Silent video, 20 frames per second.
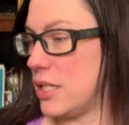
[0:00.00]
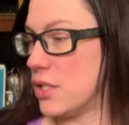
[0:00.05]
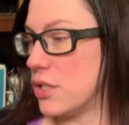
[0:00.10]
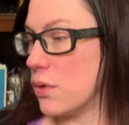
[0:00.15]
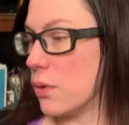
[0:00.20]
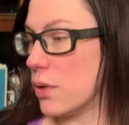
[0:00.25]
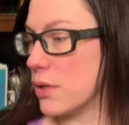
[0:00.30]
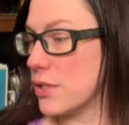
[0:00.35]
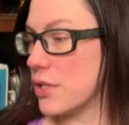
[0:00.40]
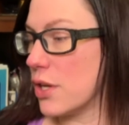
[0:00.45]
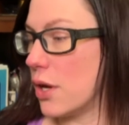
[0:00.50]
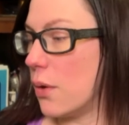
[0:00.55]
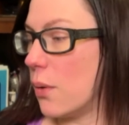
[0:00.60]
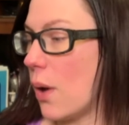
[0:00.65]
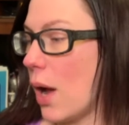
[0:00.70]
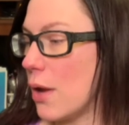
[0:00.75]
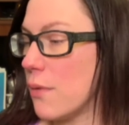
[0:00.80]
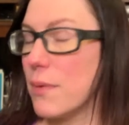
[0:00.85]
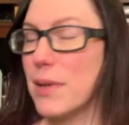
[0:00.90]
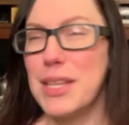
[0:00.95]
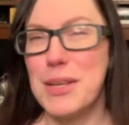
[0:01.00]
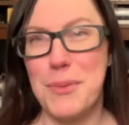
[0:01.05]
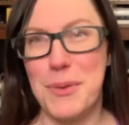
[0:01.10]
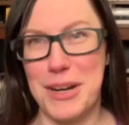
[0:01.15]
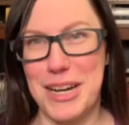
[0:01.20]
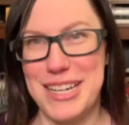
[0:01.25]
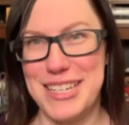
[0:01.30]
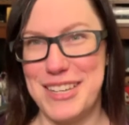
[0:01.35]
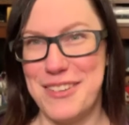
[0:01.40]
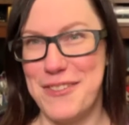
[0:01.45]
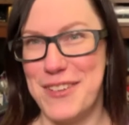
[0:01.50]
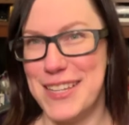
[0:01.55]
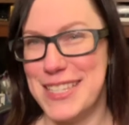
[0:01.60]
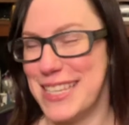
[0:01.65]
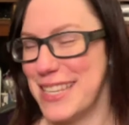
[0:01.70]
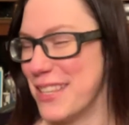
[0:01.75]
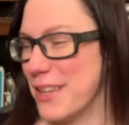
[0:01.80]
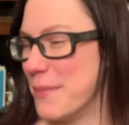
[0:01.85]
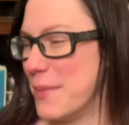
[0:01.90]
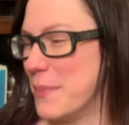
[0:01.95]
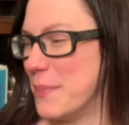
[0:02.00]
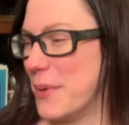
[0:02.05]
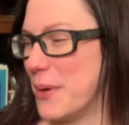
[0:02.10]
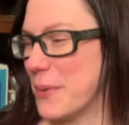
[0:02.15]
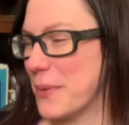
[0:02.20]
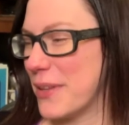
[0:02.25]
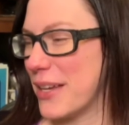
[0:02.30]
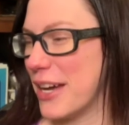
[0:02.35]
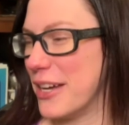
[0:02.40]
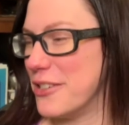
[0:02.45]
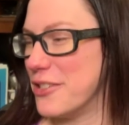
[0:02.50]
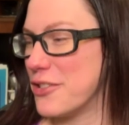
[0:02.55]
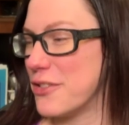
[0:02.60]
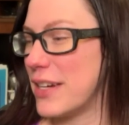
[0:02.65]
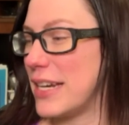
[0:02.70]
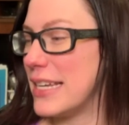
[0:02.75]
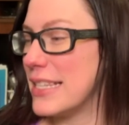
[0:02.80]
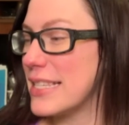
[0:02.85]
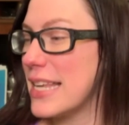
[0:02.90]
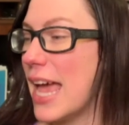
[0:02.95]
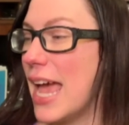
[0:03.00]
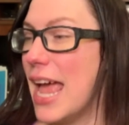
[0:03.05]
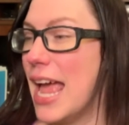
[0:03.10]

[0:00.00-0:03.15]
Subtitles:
store. So I really wanted to visit them in both countries.